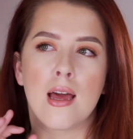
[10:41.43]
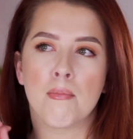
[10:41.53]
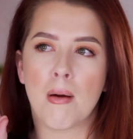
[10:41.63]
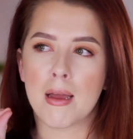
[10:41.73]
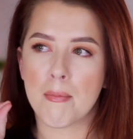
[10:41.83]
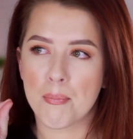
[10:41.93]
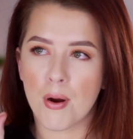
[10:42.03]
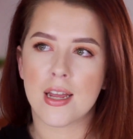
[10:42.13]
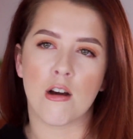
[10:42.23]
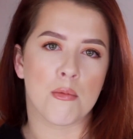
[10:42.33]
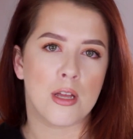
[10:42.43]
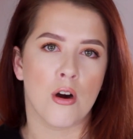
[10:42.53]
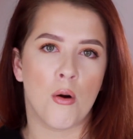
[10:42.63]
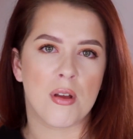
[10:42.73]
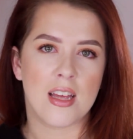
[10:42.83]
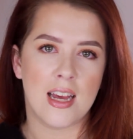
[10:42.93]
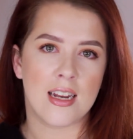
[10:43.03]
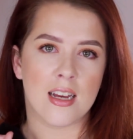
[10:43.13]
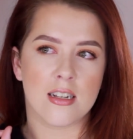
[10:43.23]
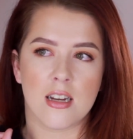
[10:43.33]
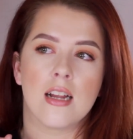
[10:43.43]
and my breakout would be gone within